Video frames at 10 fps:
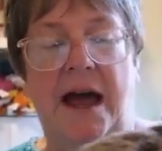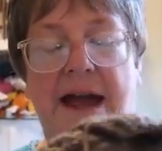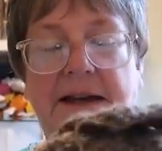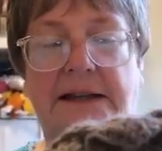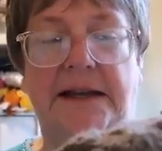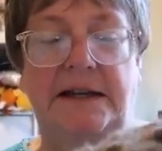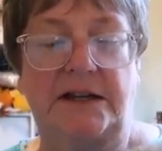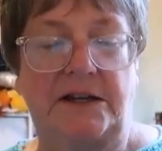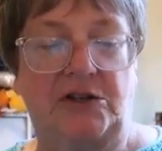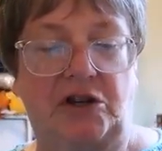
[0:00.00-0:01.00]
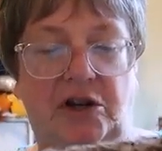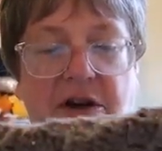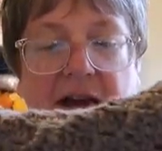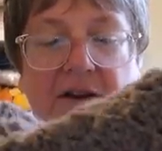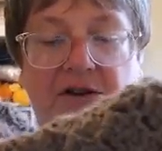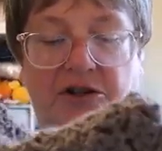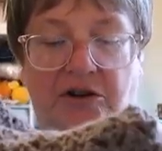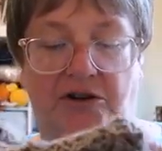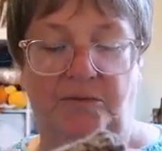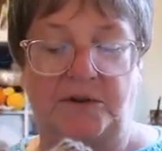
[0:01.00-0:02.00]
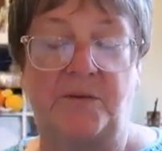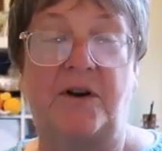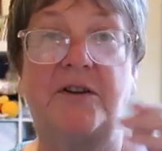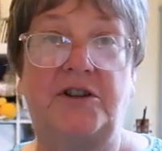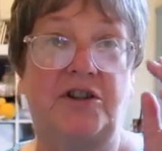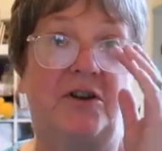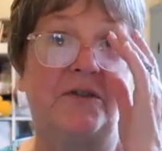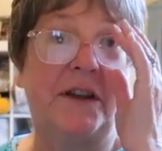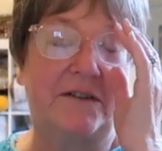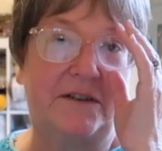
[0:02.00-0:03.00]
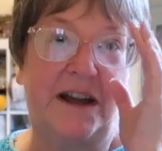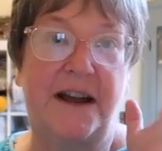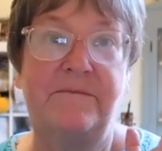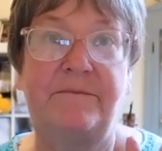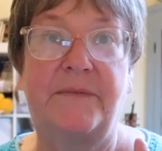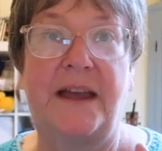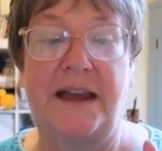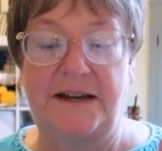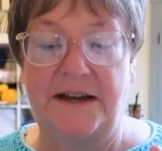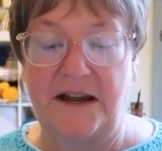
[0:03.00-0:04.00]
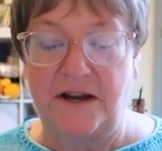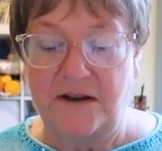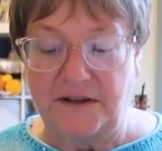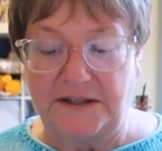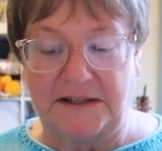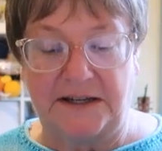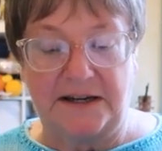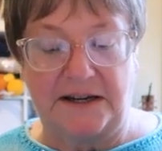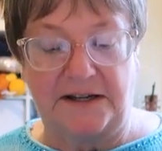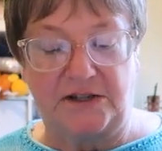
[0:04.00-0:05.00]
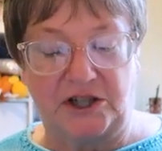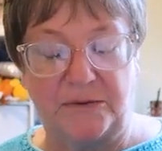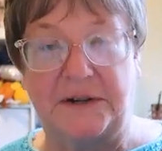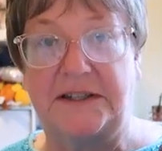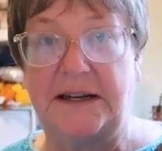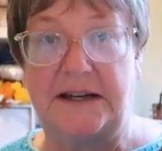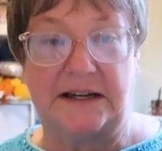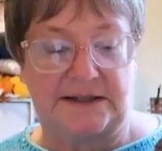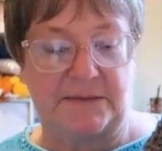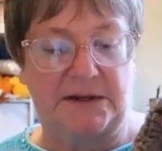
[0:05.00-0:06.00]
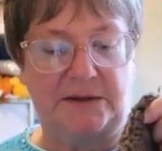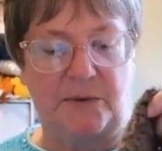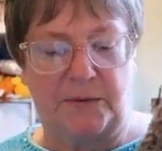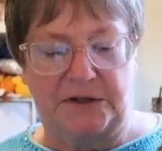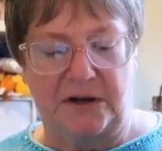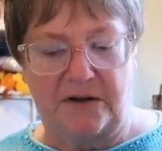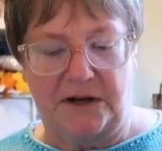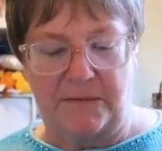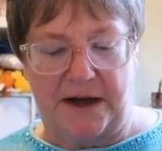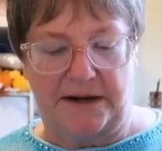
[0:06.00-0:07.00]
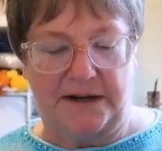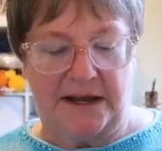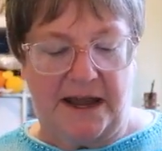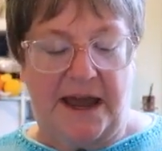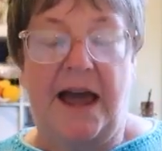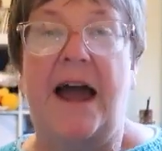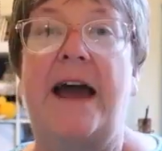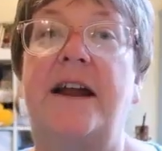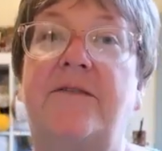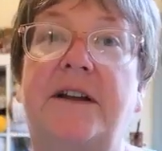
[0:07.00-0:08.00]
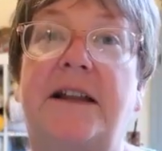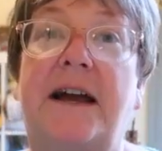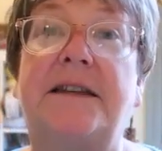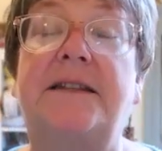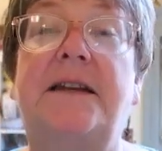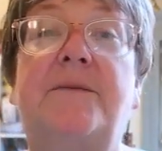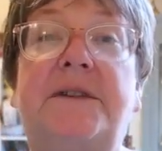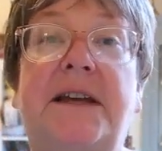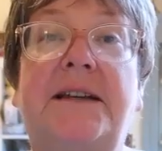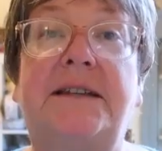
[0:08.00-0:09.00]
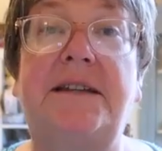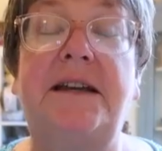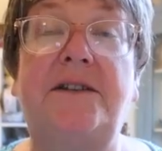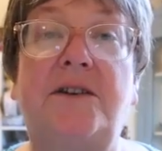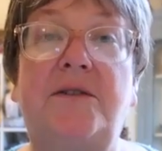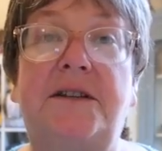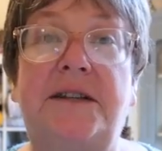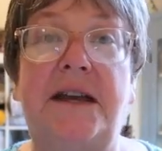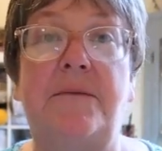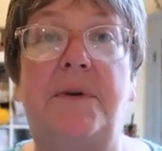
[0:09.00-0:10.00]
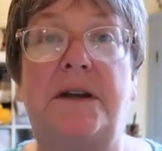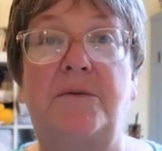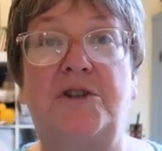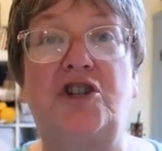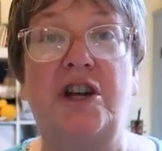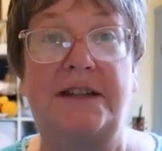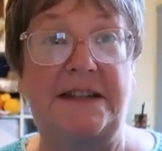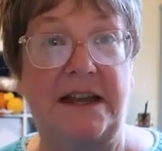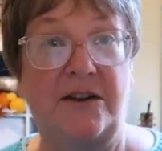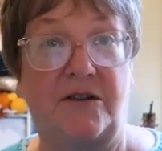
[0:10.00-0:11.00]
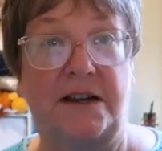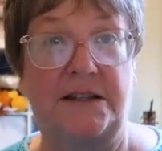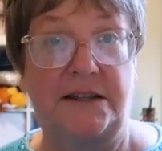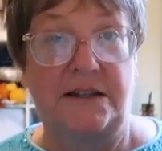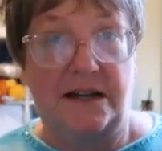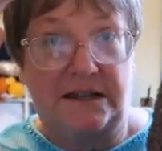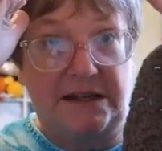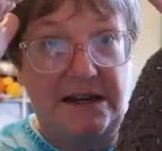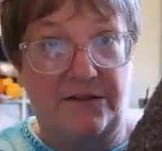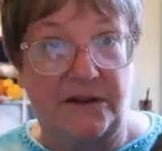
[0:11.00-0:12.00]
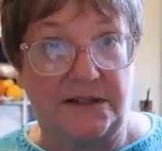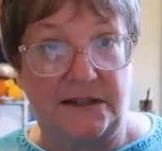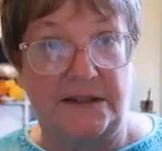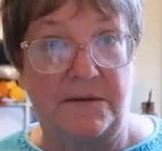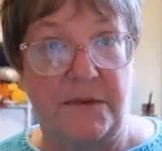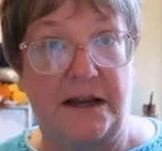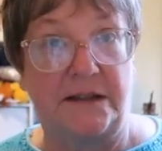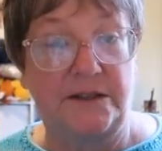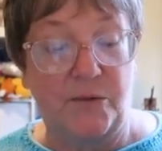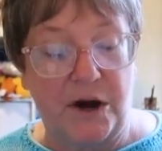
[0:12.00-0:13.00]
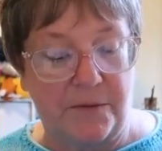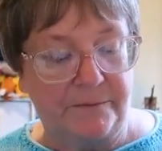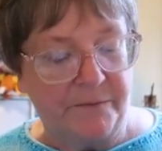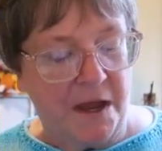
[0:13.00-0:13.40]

And a lady at, a at, our church was wearing a shawl the other day, and I noticed it, and she was sitting next to me, so we were talking about it, and I realized that it was a C2C, but it was just the increases, not the decreases that make it square.